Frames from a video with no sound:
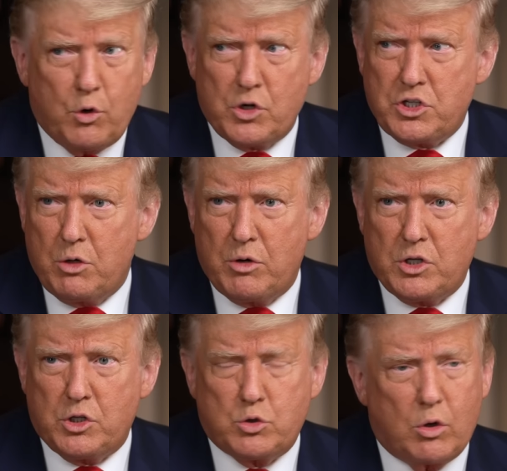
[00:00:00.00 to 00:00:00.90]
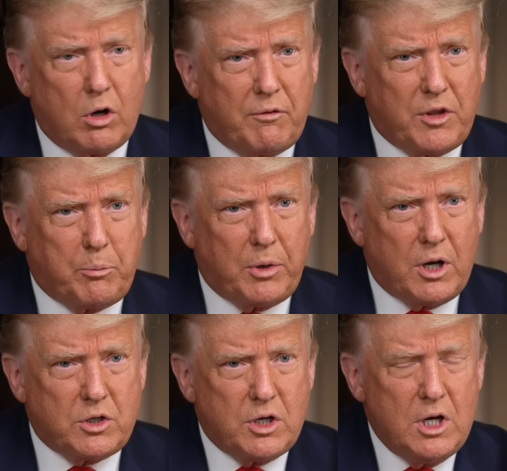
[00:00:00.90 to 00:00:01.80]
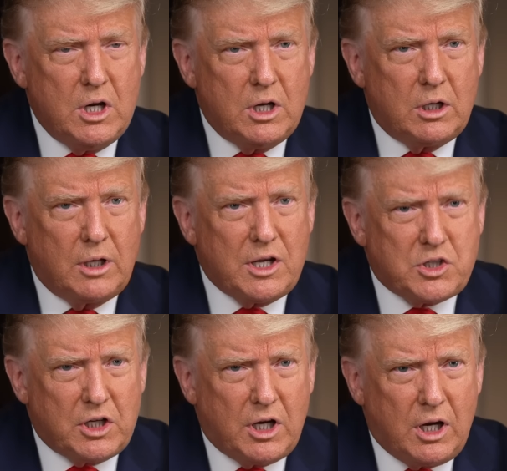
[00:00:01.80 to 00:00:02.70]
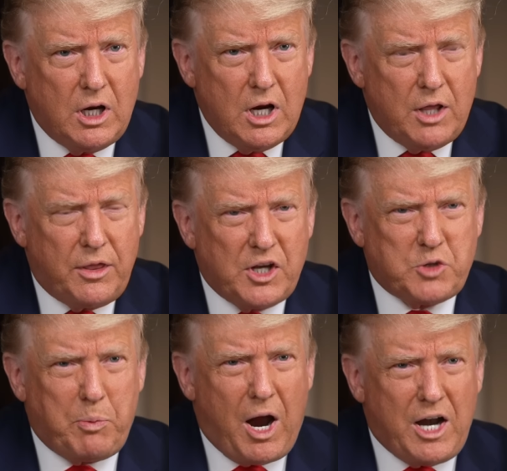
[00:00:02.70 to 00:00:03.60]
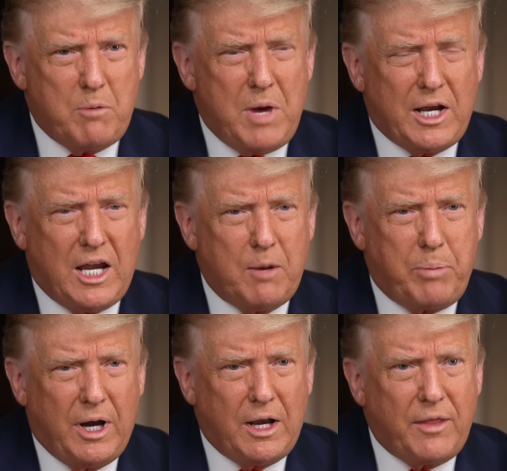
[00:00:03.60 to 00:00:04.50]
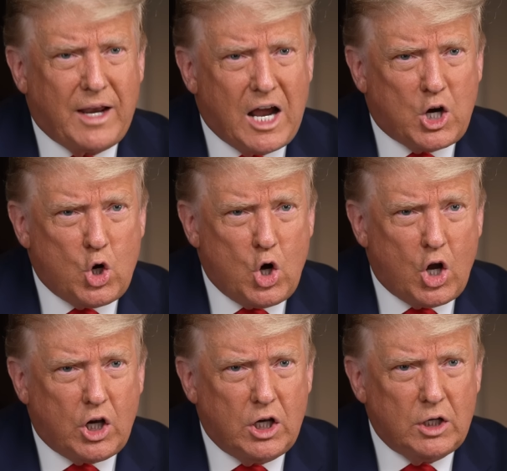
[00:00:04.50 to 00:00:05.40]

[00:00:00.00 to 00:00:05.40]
Of course there is. No. It's all over the place. Lesley, Sir, they spied on my campaign and they got caught. Can I